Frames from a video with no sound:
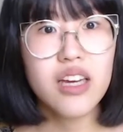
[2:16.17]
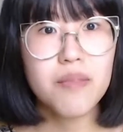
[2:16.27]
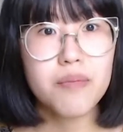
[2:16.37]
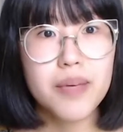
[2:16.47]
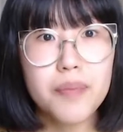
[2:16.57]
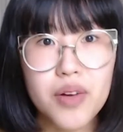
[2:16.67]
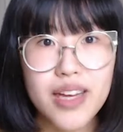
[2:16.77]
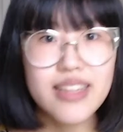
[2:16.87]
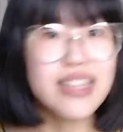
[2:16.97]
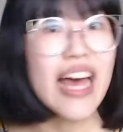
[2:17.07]
People
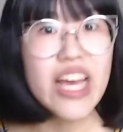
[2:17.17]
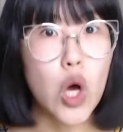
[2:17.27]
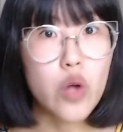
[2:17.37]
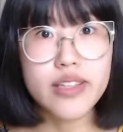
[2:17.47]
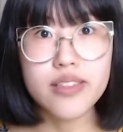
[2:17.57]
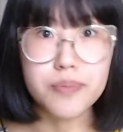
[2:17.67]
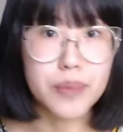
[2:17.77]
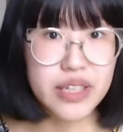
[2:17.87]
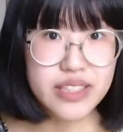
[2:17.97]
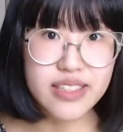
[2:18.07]
can like all these
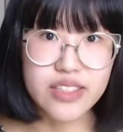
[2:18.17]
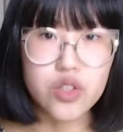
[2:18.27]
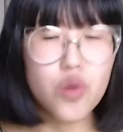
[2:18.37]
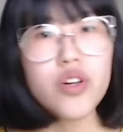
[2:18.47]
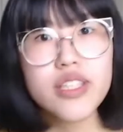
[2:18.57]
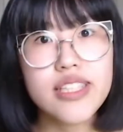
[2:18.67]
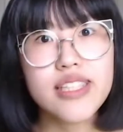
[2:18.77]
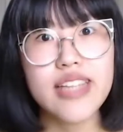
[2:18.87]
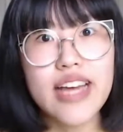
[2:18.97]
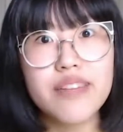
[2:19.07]
books and
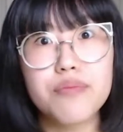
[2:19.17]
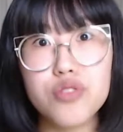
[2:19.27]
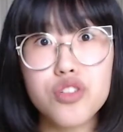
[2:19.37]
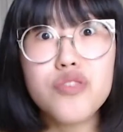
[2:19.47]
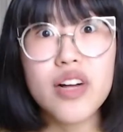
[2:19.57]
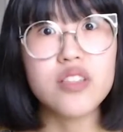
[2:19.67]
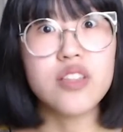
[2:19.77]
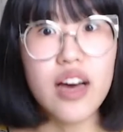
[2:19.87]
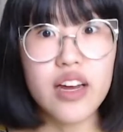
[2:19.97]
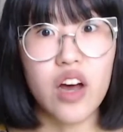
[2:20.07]
courses and improve a
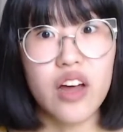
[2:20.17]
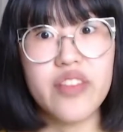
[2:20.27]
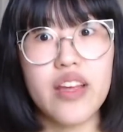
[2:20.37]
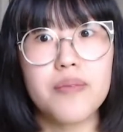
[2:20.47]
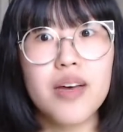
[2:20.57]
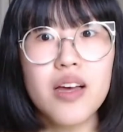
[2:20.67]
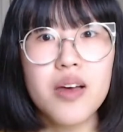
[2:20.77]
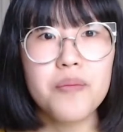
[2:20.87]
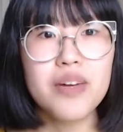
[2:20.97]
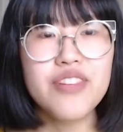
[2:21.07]
lot on them,
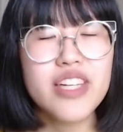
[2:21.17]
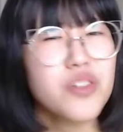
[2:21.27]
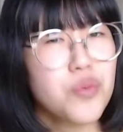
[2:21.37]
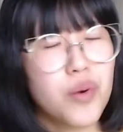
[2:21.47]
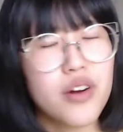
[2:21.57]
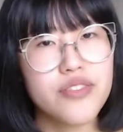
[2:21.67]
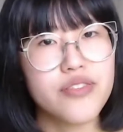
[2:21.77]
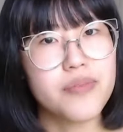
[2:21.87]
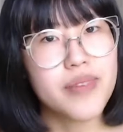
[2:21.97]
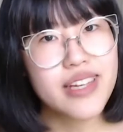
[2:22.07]
but if it doesn't work
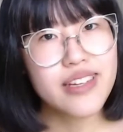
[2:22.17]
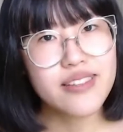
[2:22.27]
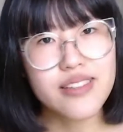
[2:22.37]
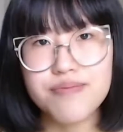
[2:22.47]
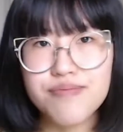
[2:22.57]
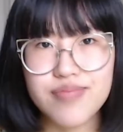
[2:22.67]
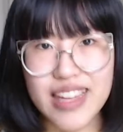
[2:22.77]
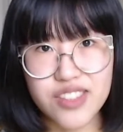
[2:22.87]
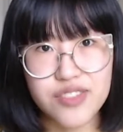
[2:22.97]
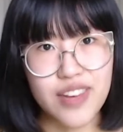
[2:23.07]
for me, then
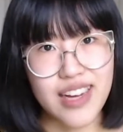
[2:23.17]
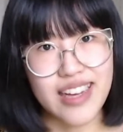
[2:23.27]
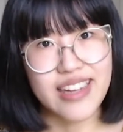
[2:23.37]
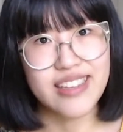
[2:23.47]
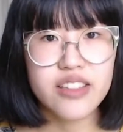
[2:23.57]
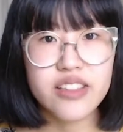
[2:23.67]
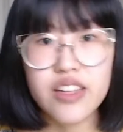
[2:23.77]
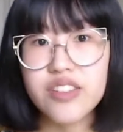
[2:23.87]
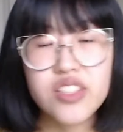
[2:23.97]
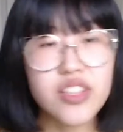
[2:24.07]
that's fine.
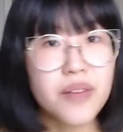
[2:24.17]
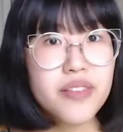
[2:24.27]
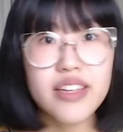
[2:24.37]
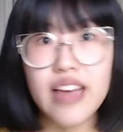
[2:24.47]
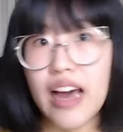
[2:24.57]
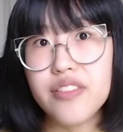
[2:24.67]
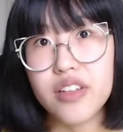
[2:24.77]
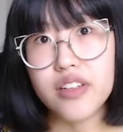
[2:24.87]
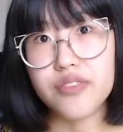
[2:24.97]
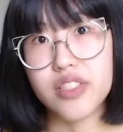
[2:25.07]
There's something out
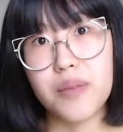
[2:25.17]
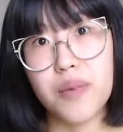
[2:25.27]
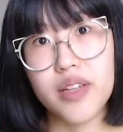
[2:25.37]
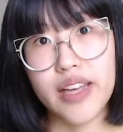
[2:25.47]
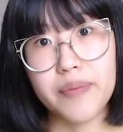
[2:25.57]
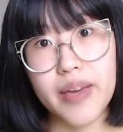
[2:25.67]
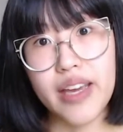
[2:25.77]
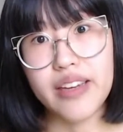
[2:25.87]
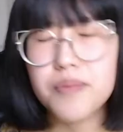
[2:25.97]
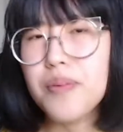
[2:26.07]
there for someone like
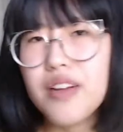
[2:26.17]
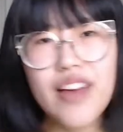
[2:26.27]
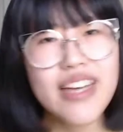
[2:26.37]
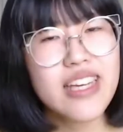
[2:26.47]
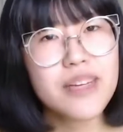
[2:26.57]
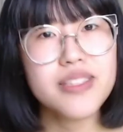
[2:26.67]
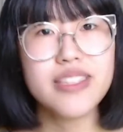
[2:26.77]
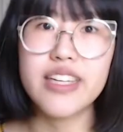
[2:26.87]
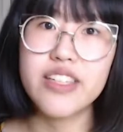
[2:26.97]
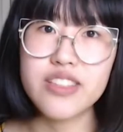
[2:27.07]
me. But if I keep
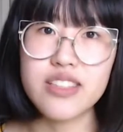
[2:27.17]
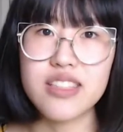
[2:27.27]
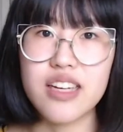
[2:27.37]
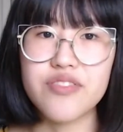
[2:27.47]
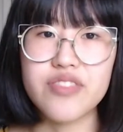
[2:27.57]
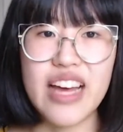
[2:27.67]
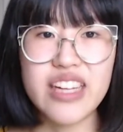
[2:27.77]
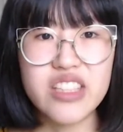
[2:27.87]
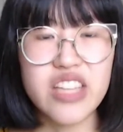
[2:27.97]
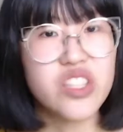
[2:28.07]
sticking to the stuff
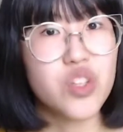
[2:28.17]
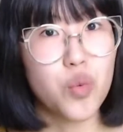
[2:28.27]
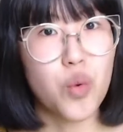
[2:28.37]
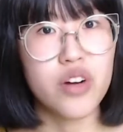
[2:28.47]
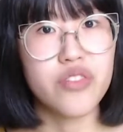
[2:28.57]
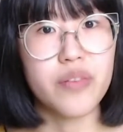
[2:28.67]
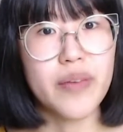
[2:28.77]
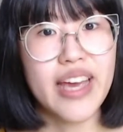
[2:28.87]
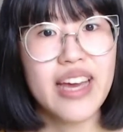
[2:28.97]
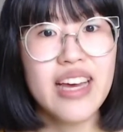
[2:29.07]
that doesn't work for
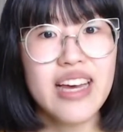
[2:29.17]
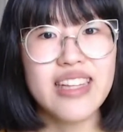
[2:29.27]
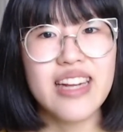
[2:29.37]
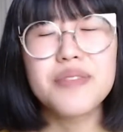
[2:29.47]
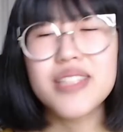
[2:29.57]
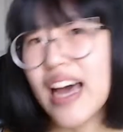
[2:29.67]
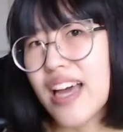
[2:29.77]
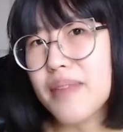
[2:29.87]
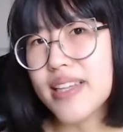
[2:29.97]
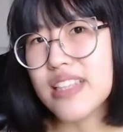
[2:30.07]
me, then I'm
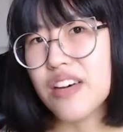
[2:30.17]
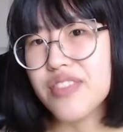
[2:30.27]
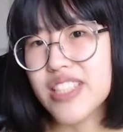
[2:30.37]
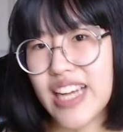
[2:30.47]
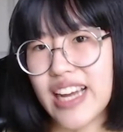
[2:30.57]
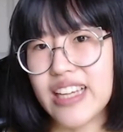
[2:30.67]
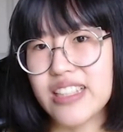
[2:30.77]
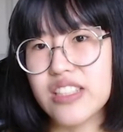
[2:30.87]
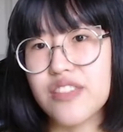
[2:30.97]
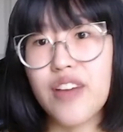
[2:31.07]
denying myself the
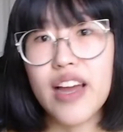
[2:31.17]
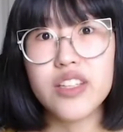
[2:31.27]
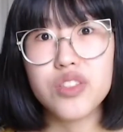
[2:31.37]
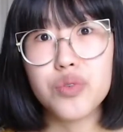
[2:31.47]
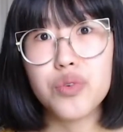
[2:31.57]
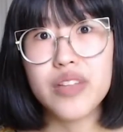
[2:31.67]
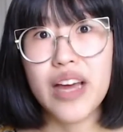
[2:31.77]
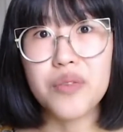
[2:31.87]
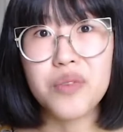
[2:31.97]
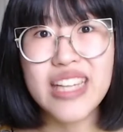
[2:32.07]
chance to find the tool
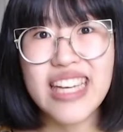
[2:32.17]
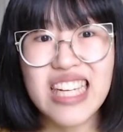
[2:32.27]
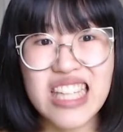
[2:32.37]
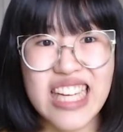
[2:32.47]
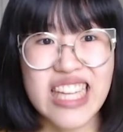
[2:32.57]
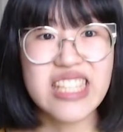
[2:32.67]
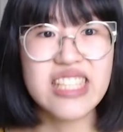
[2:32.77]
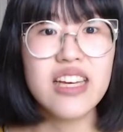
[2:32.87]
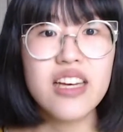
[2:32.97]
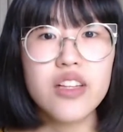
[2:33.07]
that really clicks,
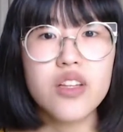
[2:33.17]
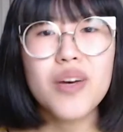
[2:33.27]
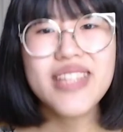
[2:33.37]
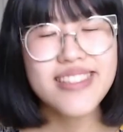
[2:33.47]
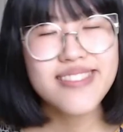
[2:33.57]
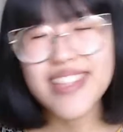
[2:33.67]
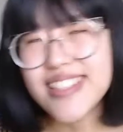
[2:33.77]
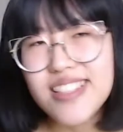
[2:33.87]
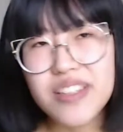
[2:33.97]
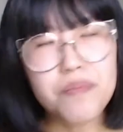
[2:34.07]
the one that
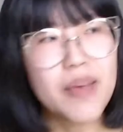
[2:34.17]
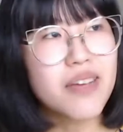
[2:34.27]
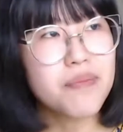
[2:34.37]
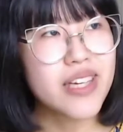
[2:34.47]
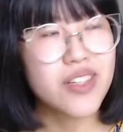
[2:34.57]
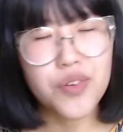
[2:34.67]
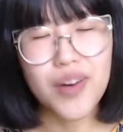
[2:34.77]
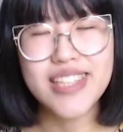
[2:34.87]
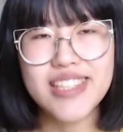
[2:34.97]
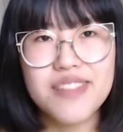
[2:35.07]
doesn't make me
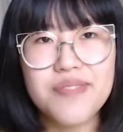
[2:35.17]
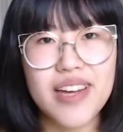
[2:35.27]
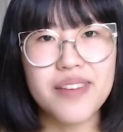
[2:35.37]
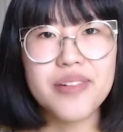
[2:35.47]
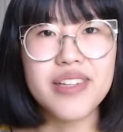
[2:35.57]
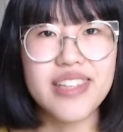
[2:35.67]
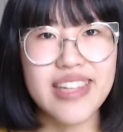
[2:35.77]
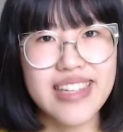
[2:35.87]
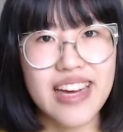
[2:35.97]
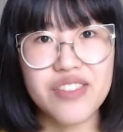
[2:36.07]
question my
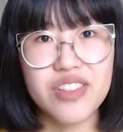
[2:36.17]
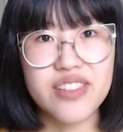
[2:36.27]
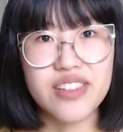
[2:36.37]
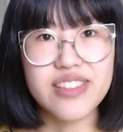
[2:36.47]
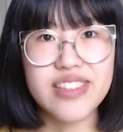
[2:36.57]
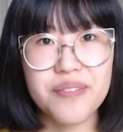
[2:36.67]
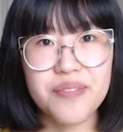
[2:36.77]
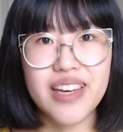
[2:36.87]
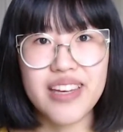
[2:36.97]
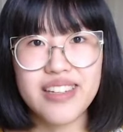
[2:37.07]
ability to ever learn
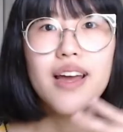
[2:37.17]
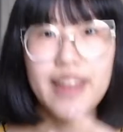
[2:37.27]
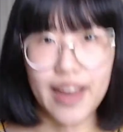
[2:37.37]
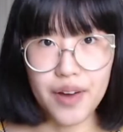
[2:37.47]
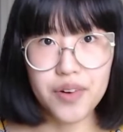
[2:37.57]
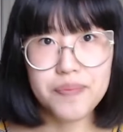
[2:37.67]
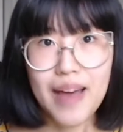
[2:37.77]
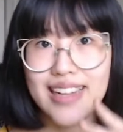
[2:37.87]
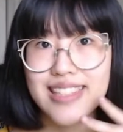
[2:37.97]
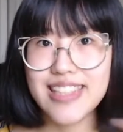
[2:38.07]
something. Now,
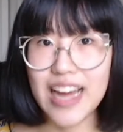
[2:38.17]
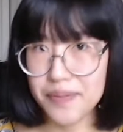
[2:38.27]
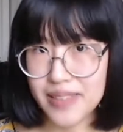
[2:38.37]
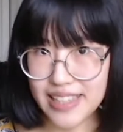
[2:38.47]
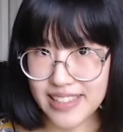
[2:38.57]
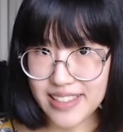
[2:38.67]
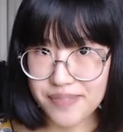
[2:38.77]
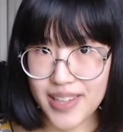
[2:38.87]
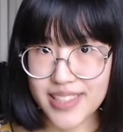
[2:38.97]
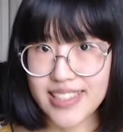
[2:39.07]
back to Japanese and
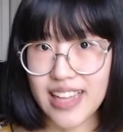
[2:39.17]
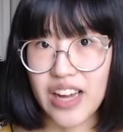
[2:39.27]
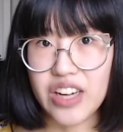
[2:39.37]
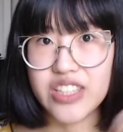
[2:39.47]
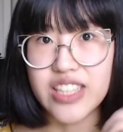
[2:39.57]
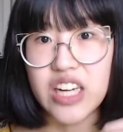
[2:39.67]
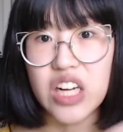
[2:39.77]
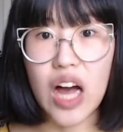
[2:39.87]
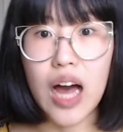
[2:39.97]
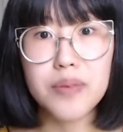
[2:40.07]
my desire to
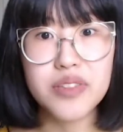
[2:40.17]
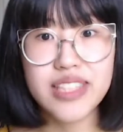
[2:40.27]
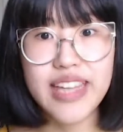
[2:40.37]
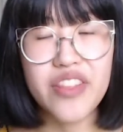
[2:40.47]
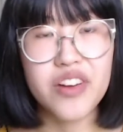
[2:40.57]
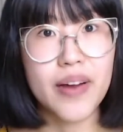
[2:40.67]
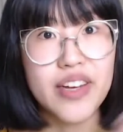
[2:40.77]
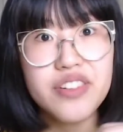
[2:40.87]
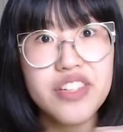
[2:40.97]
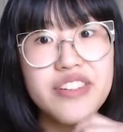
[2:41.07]
cobble together my
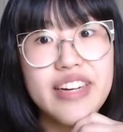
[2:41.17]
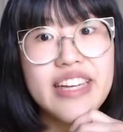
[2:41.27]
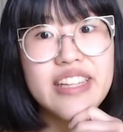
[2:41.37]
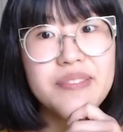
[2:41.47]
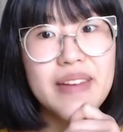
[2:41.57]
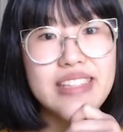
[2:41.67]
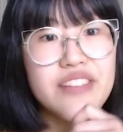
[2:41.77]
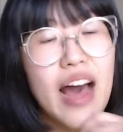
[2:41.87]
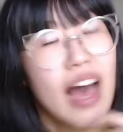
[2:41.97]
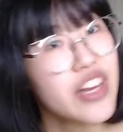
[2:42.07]
own curriculum as if
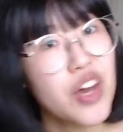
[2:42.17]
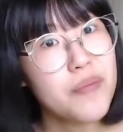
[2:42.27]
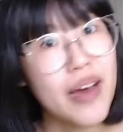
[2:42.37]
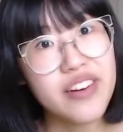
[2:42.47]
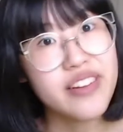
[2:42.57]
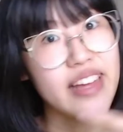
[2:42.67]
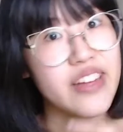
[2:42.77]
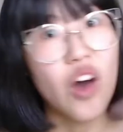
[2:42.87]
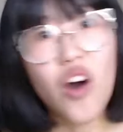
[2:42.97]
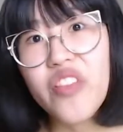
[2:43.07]
I know better
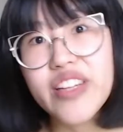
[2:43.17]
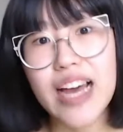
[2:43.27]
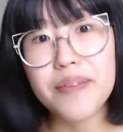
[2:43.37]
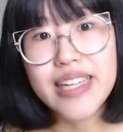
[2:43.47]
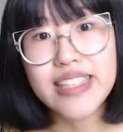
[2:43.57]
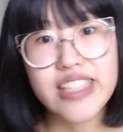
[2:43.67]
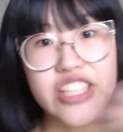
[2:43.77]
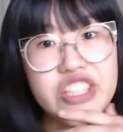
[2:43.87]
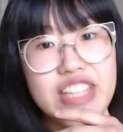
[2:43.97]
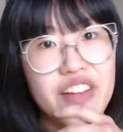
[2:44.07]
than all the Japanese
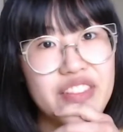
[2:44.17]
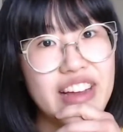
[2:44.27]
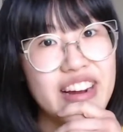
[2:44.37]
teachers out there.